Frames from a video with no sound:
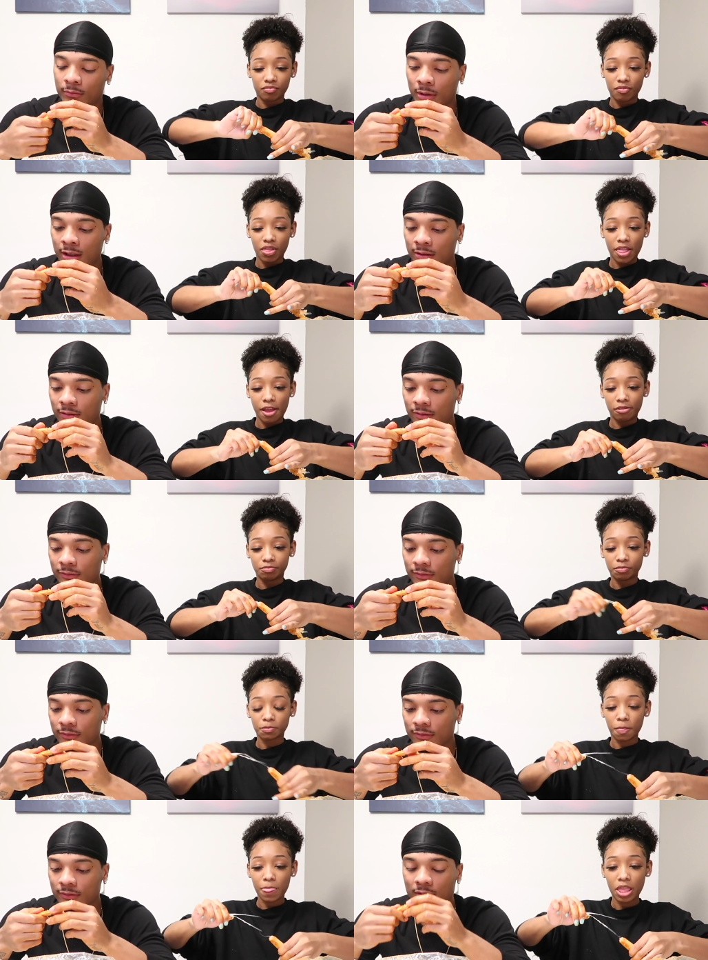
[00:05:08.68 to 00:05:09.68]
Speaker 1: Bitch.
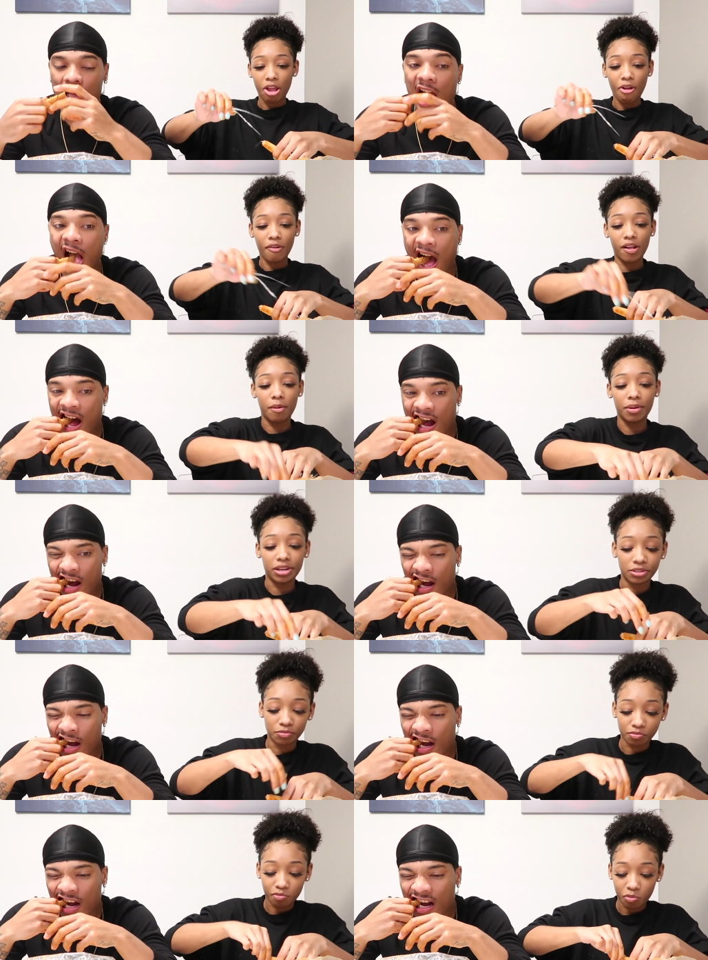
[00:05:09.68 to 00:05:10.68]
I
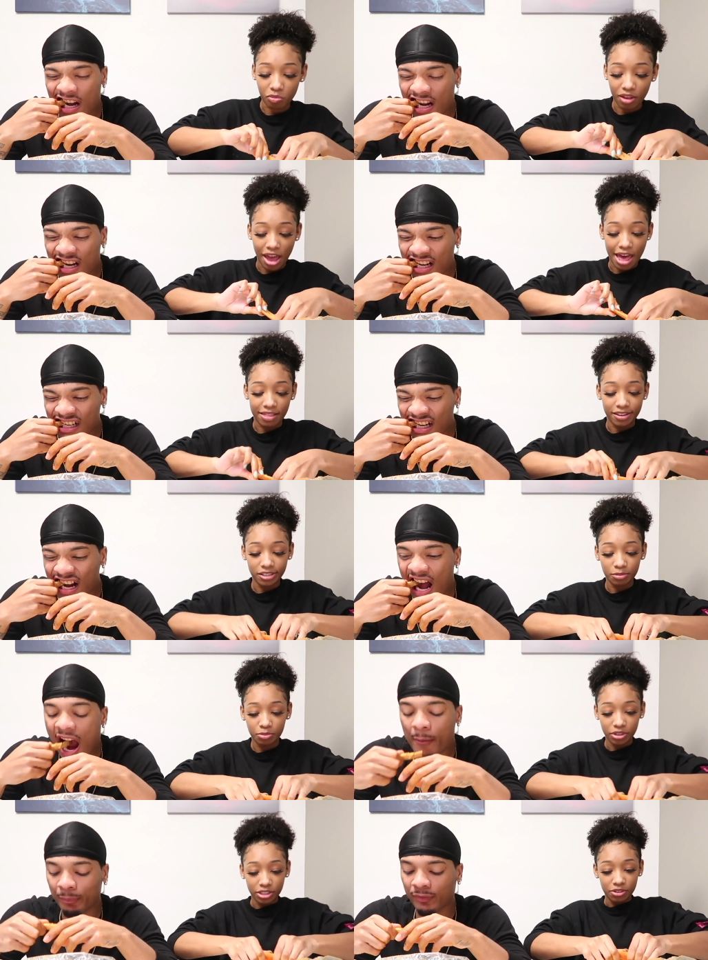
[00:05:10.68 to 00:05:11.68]
mean, at this
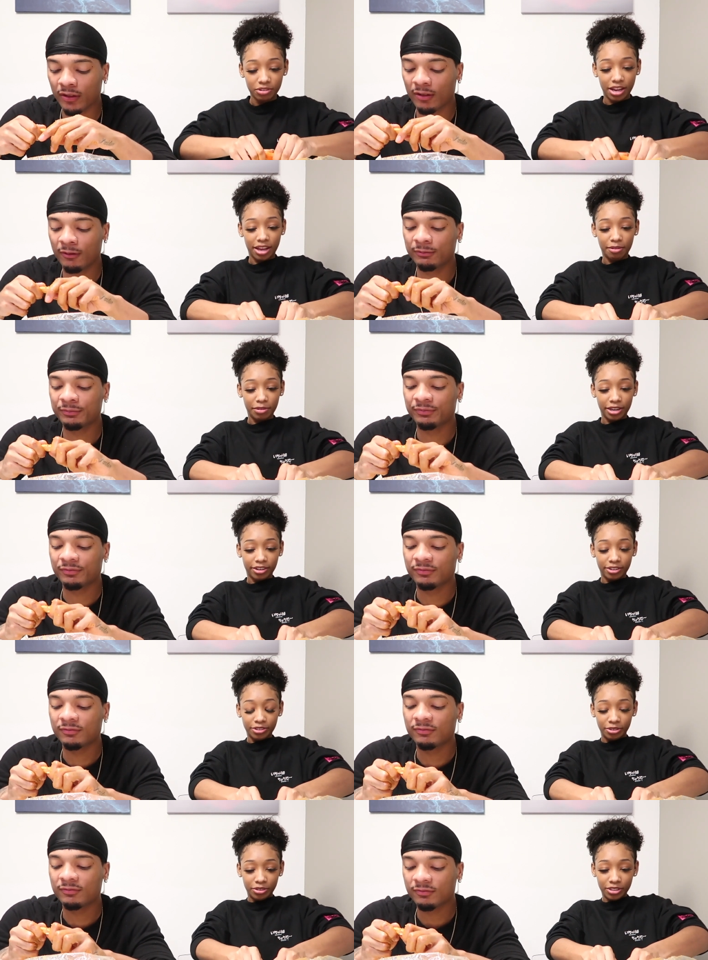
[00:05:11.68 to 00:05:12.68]
point, you damn near
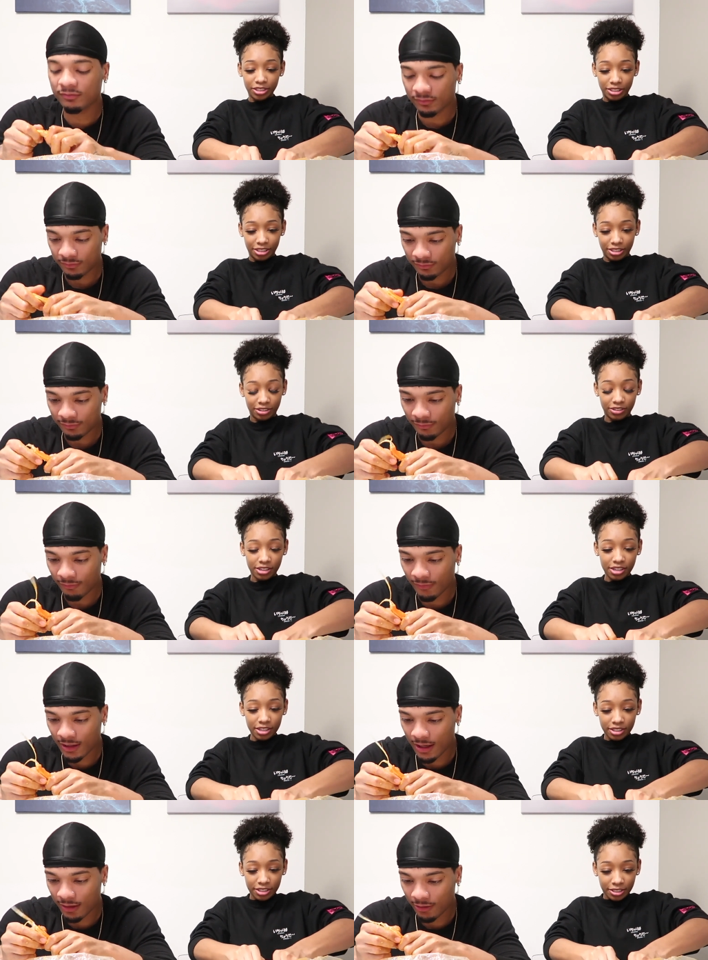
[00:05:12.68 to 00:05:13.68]
do. So.
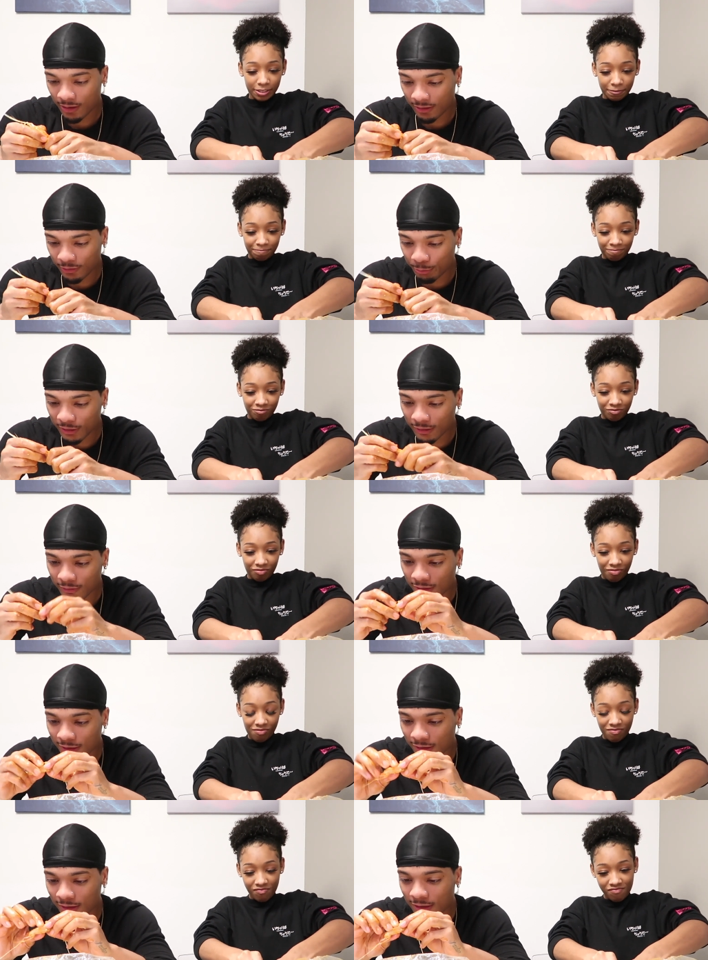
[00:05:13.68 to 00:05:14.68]
Speaker 2: I know I do be over
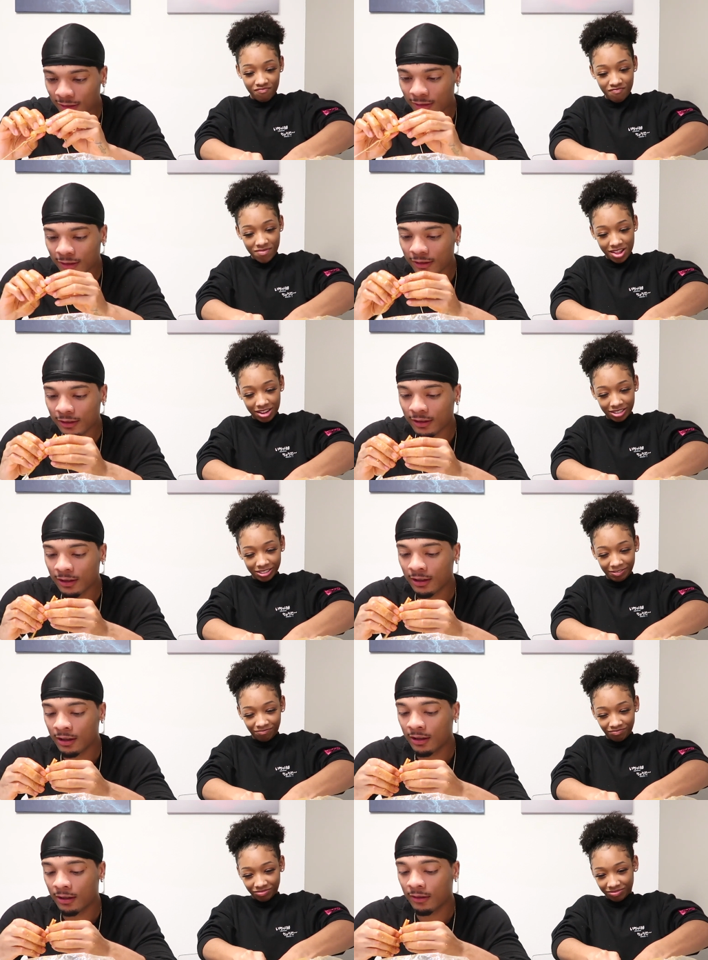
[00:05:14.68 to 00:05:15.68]
here a lot.
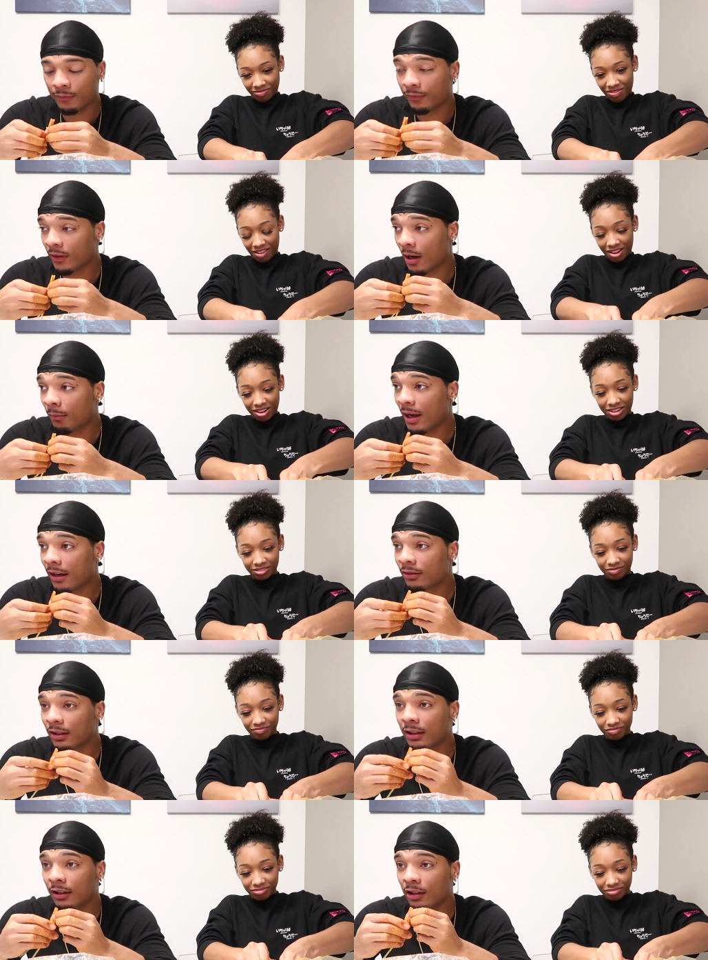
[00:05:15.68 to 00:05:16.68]
Now I'm
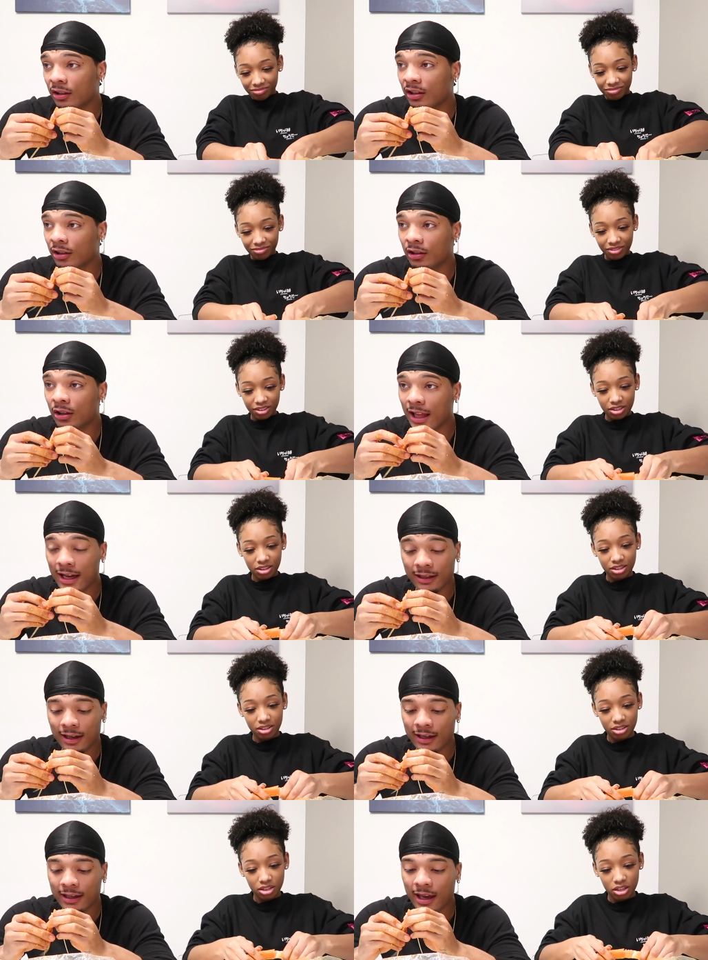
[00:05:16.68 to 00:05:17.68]
actually glad
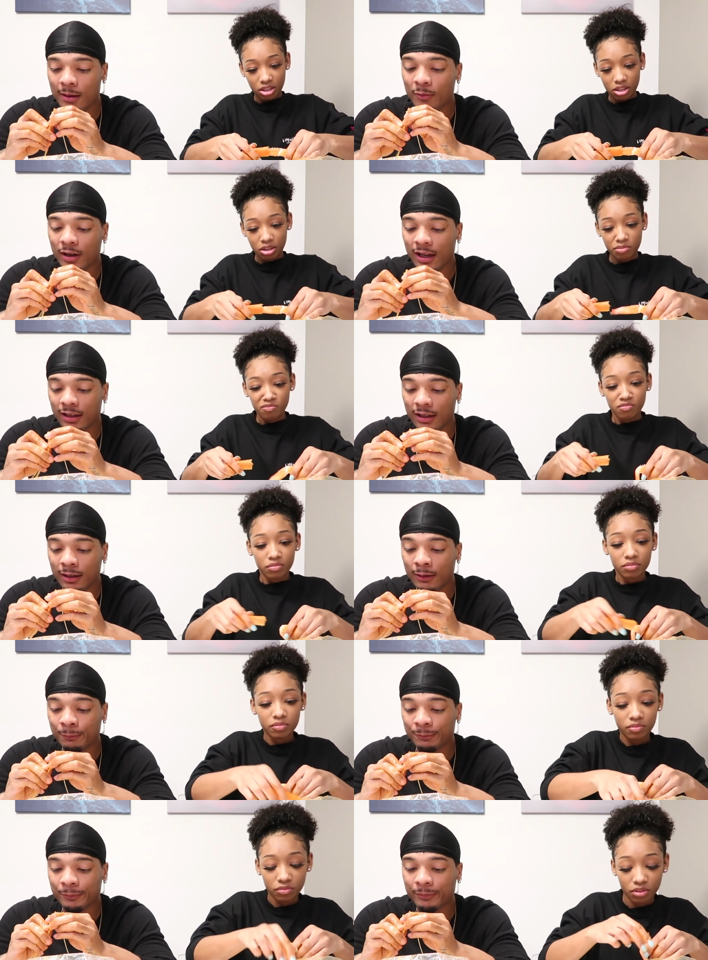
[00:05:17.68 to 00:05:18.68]
that I came when I
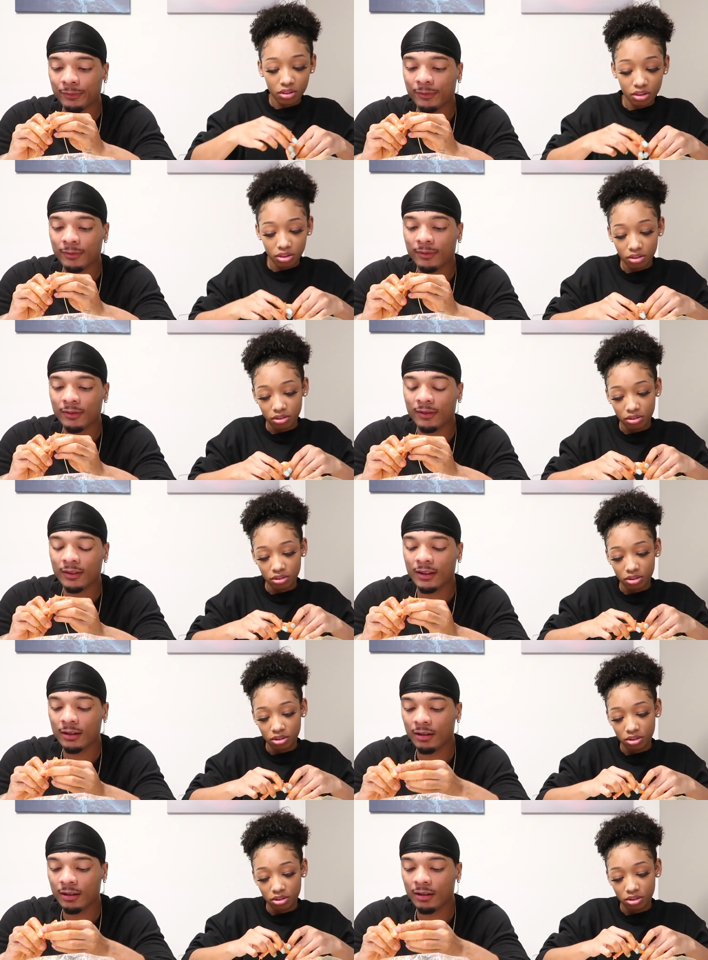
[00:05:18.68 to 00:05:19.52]
did,
Speaker 1: mm-hmm.